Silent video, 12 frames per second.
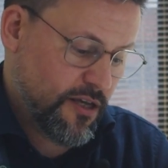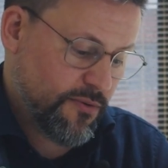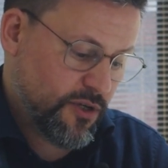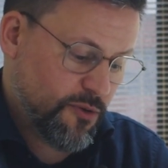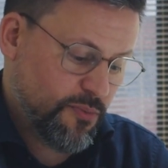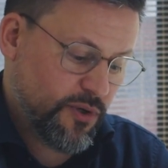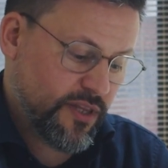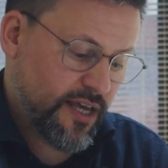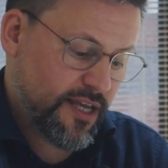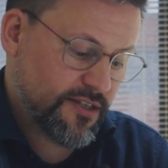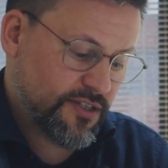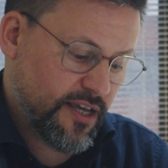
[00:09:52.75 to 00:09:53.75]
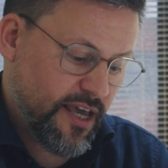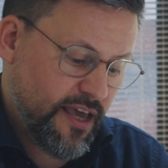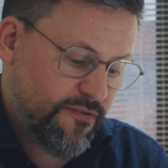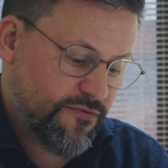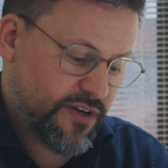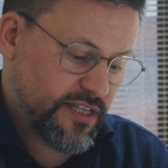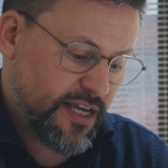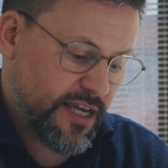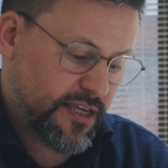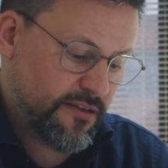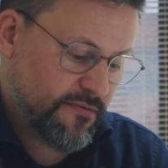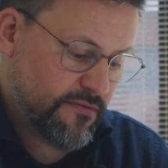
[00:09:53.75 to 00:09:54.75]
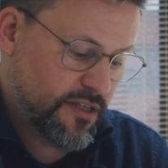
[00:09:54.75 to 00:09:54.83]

I'm going to put that to every day.